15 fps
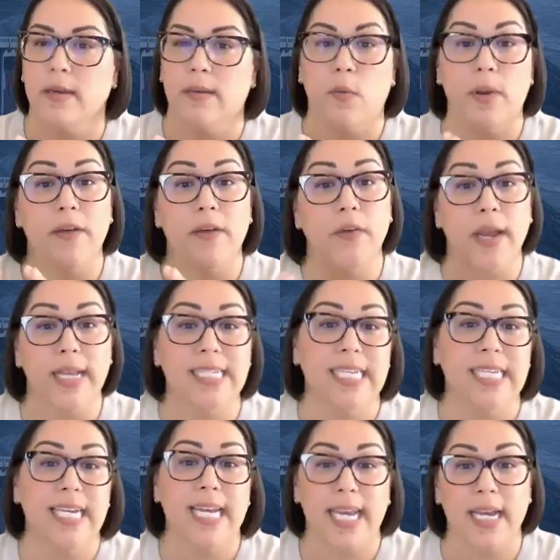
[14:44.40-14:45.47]
whenever
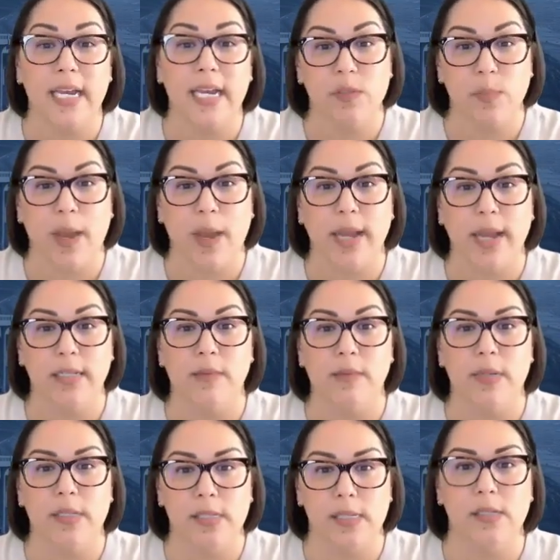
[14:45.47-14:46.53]
NTIA comes back to them
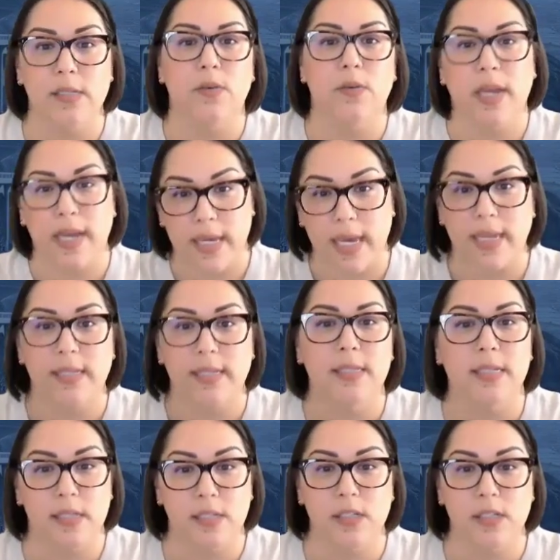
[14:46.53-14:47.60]
and says, okay, yes,
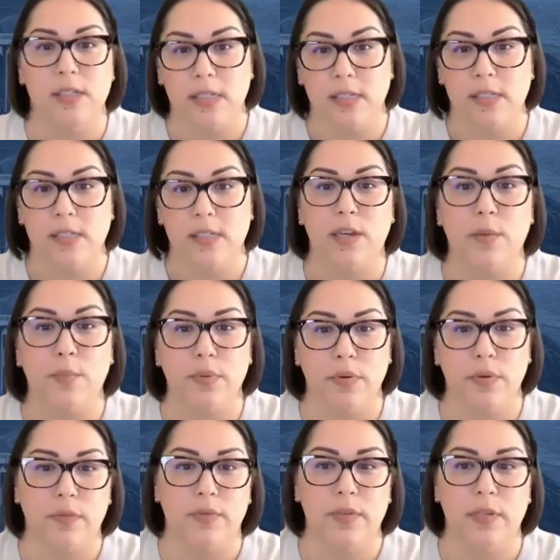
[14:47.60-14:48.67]
this is the
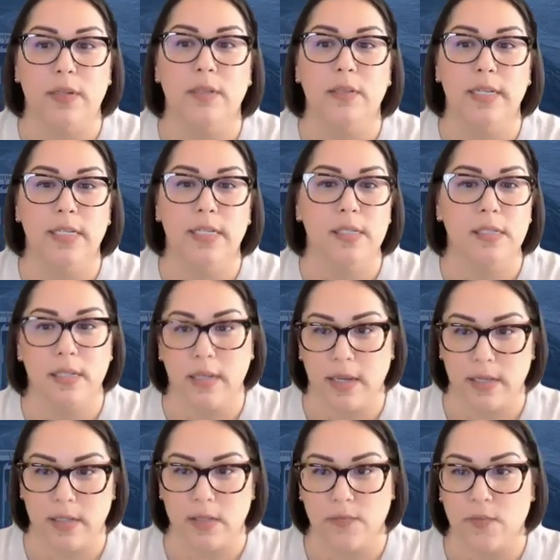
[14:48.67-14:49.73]
approved list
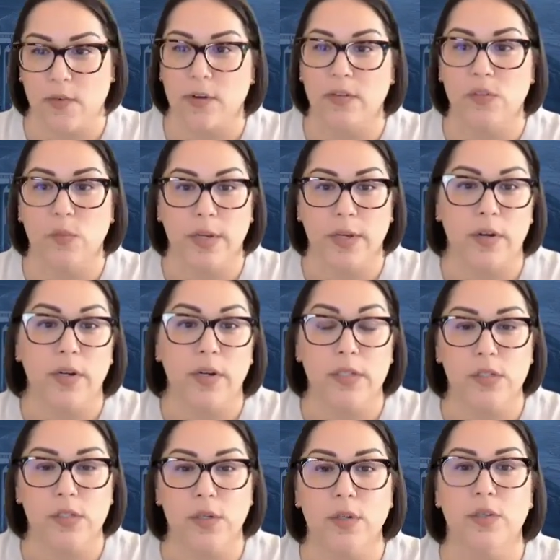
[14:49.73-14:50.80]
as far as we are
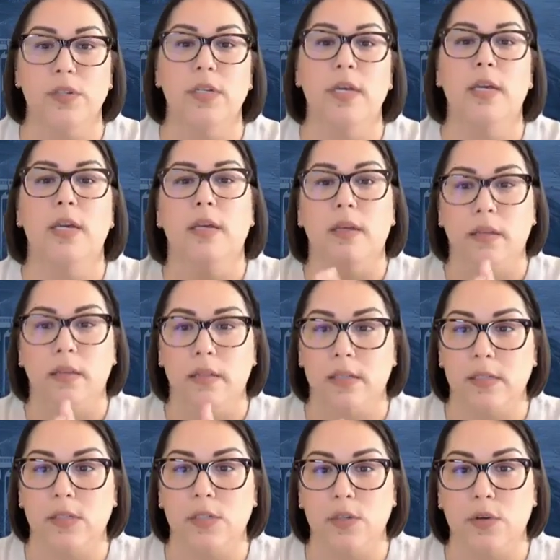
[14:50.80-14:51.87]
concerned. This
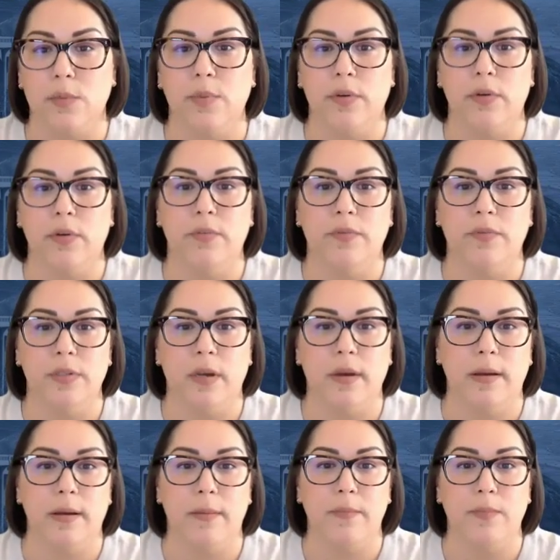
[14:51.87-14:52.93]
is your approved
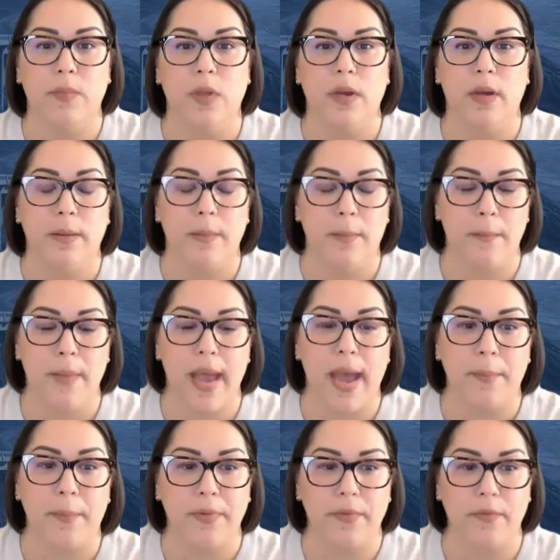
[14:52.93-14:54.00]

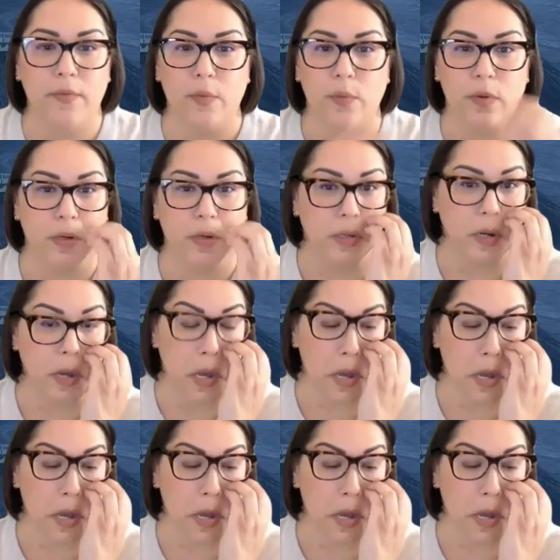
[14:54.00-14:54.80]
map for